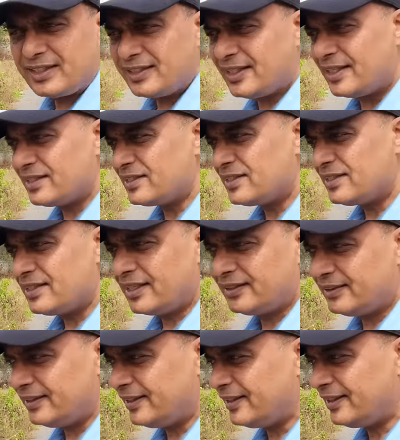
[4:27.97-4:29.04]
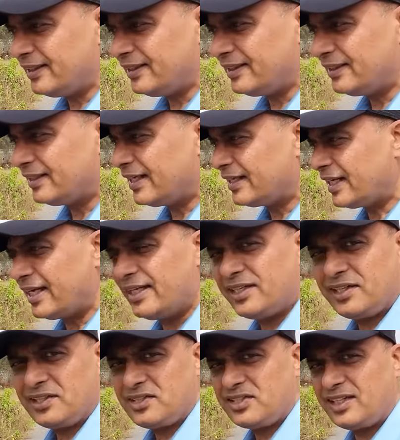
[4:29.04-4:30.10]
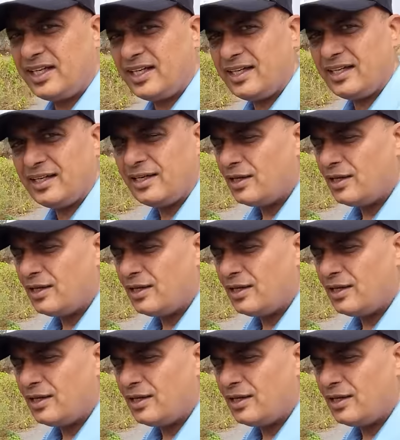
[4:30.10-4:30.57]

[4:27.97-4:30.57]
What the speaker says: There is nothing that I can say,